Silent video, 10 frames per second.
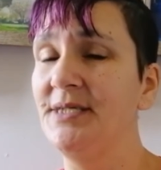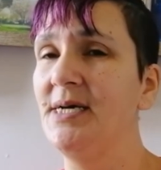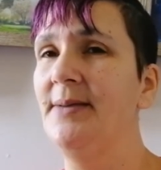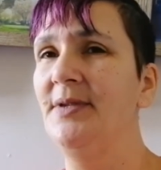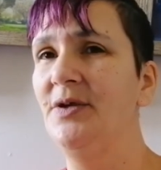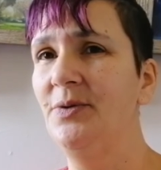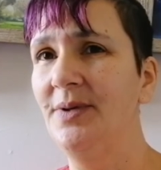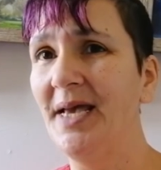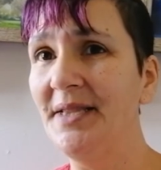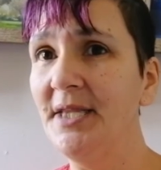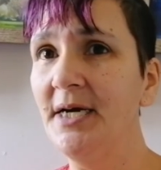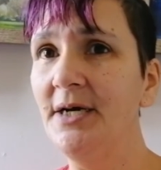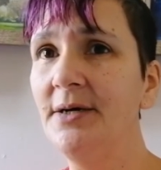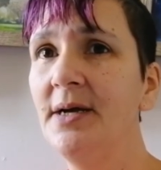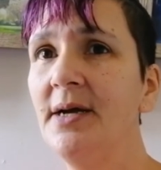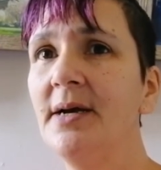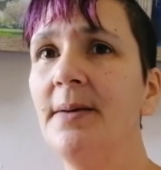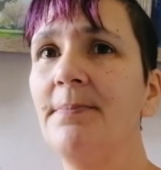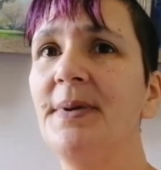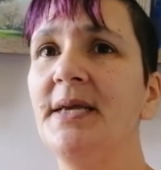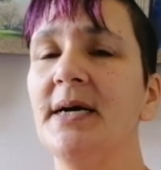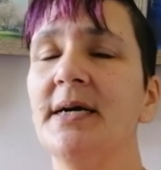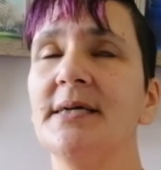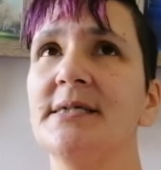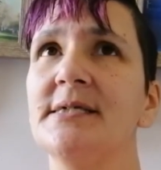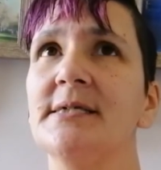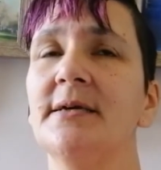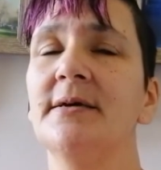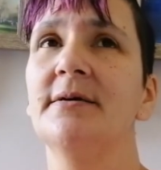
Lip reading: time that you get there, because